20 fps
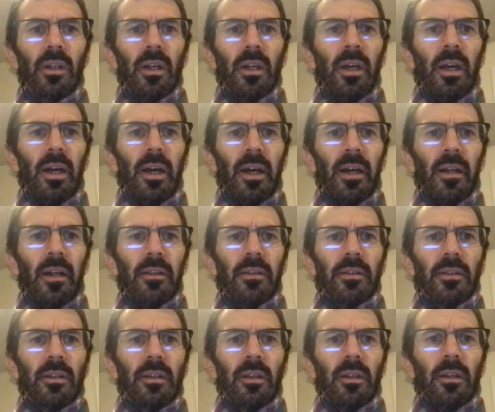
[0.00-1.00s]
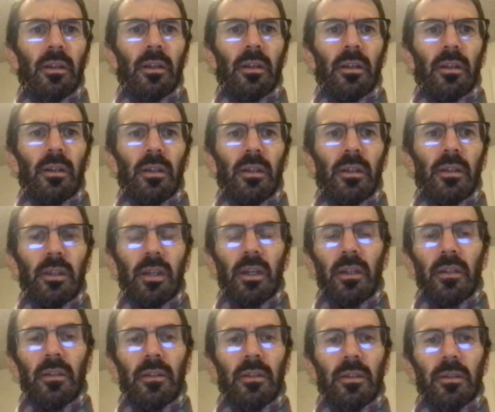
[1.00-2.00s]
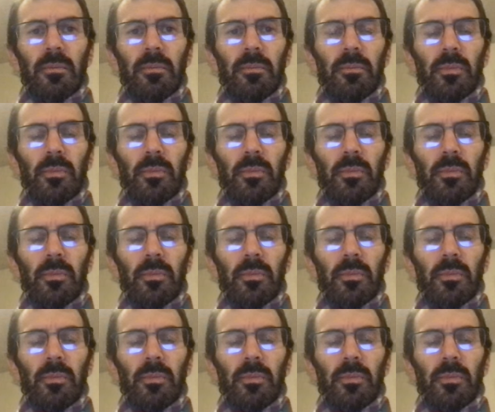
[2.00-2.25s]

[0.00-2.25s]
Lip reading: And in case,